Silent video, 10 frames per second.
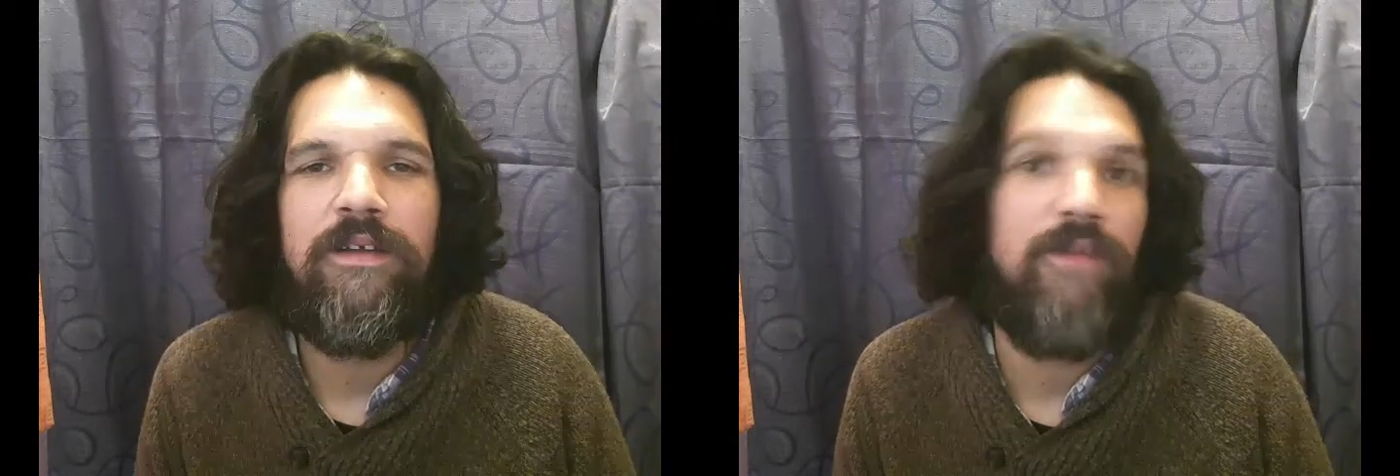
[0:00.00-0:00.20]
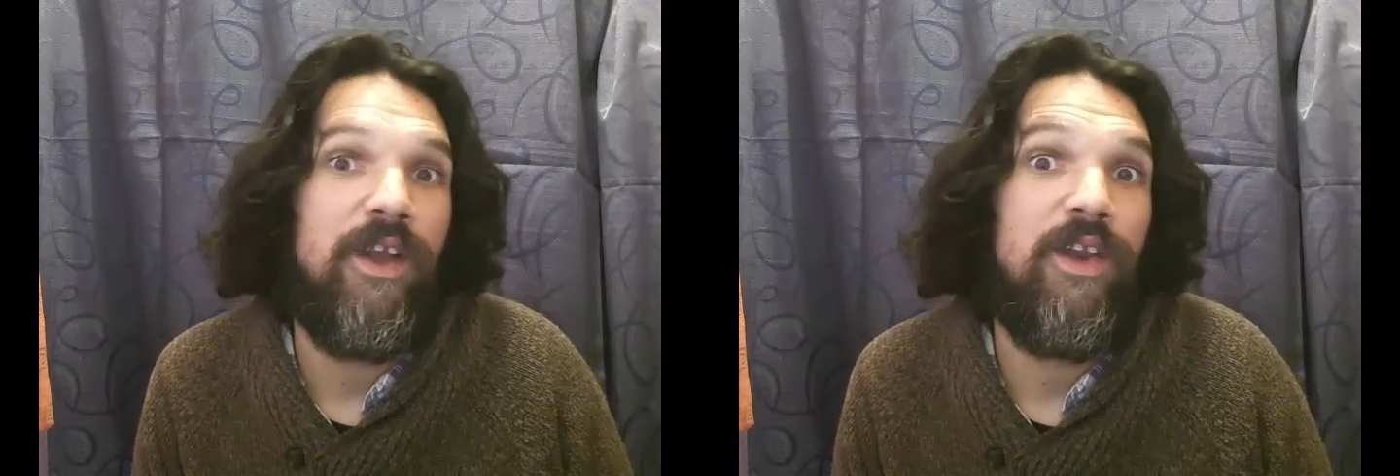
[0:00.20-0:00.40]

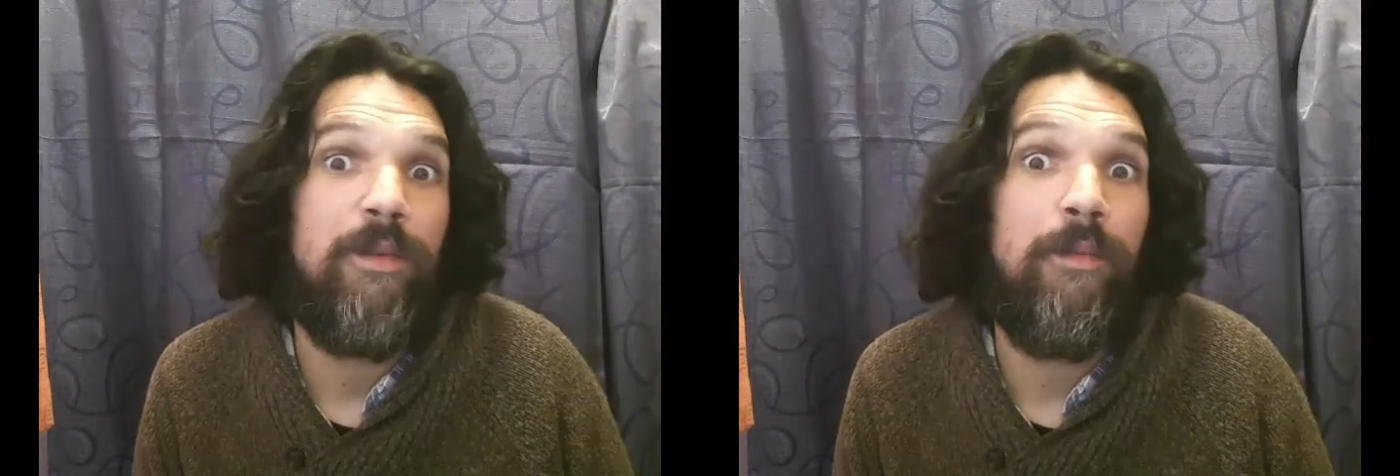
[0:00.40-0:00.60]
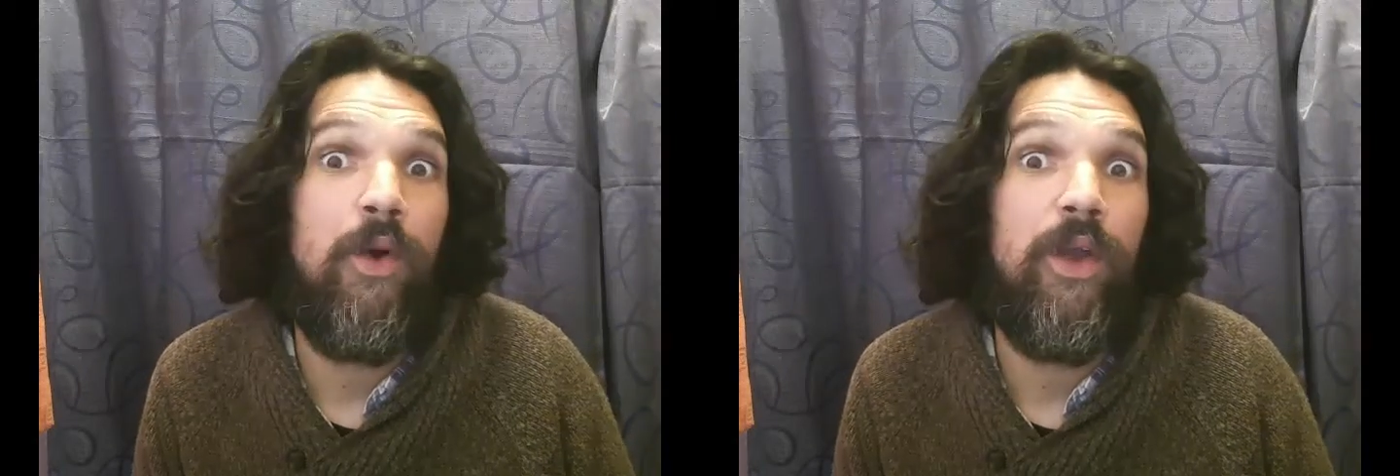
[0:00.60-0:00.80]
that is a
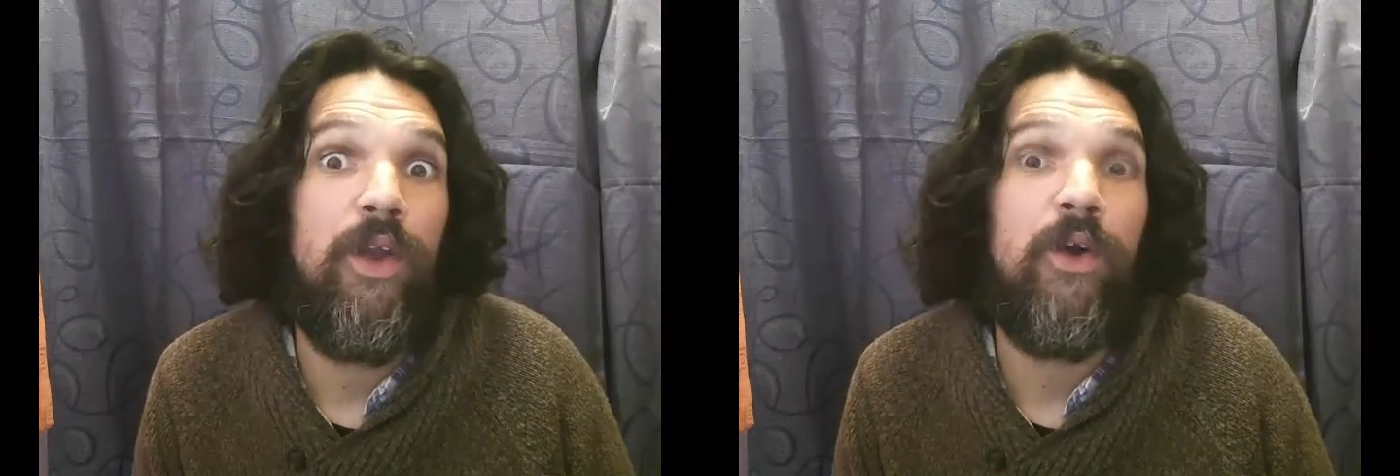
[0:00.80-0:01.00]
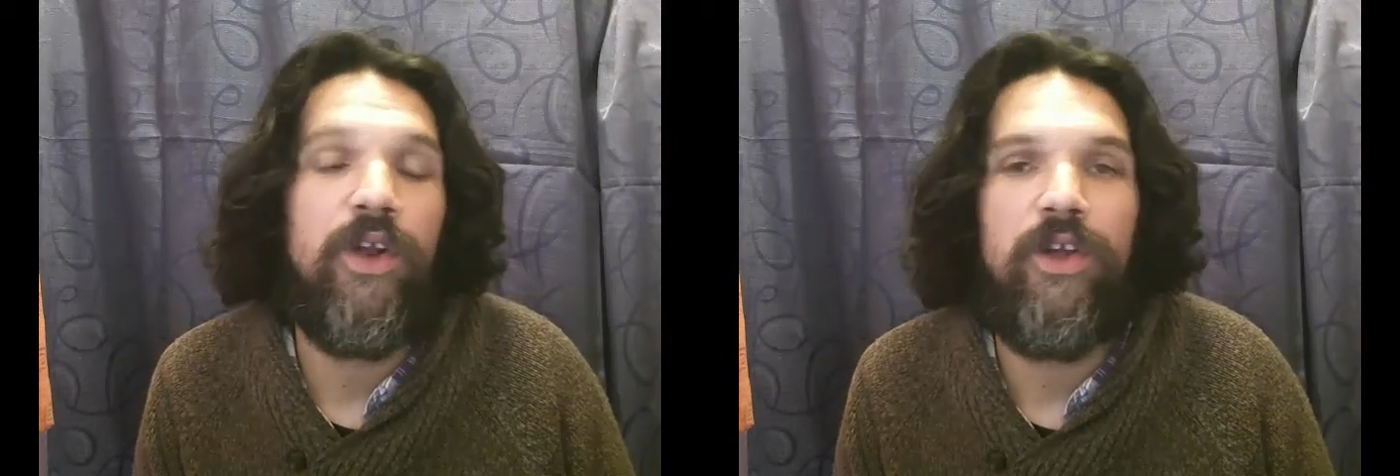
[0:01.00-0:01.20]
boy
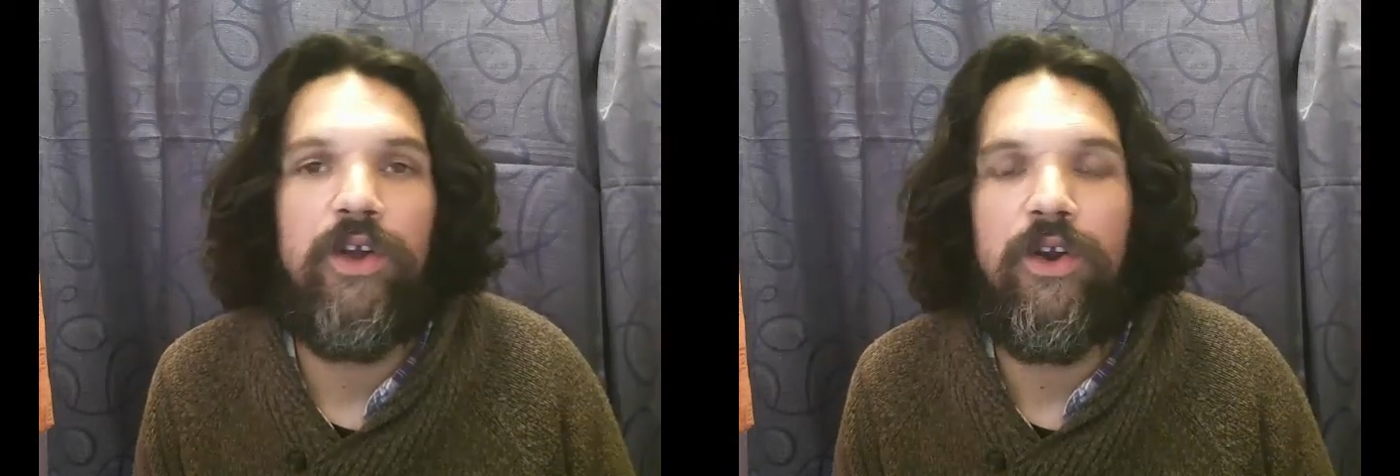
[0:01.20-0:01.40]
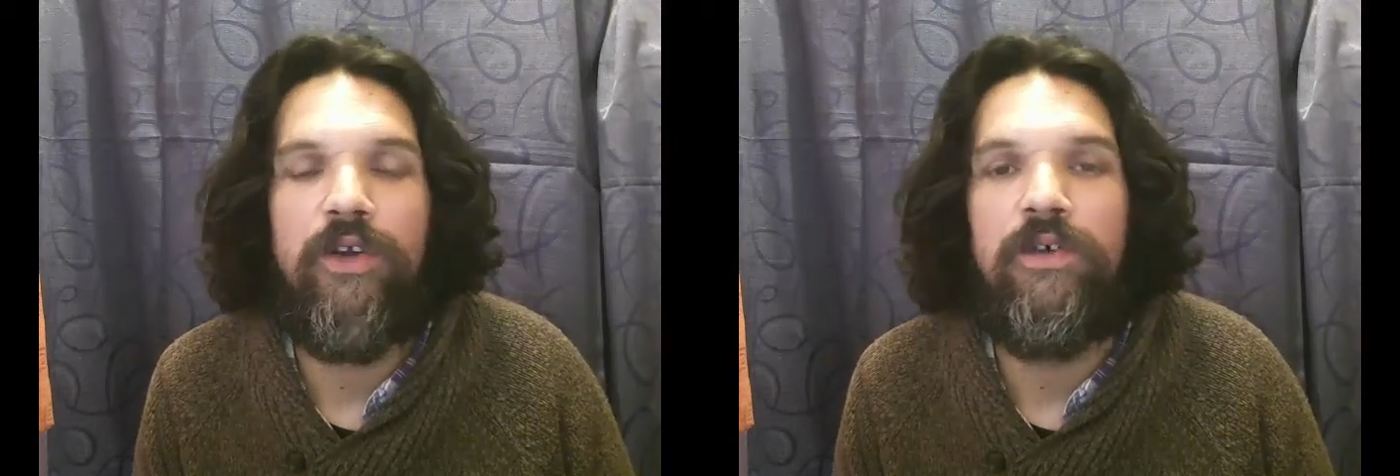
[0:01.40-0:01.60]
or a
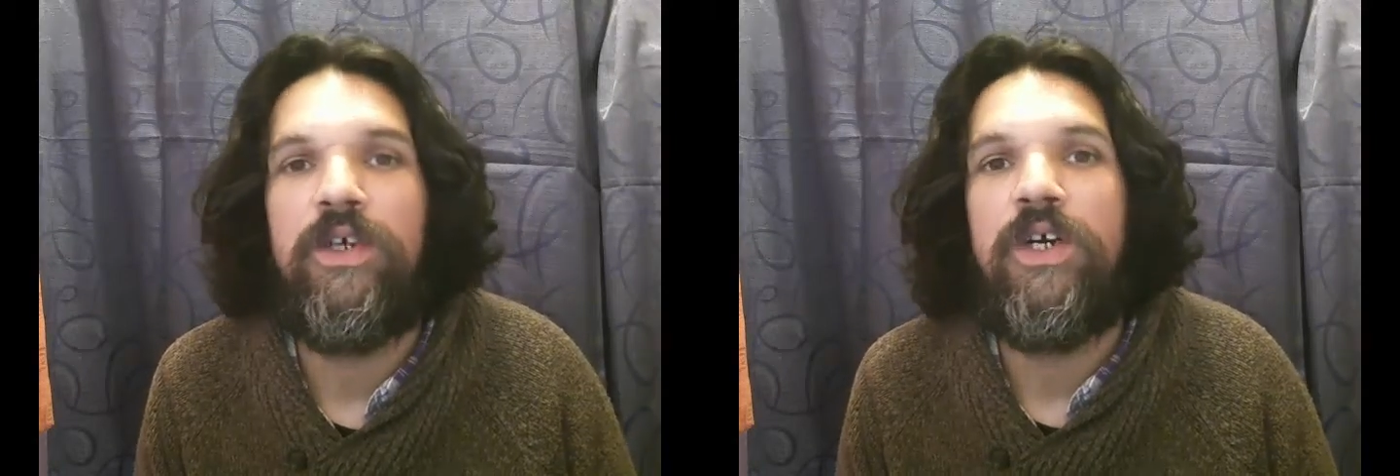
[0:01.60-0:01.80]
girl,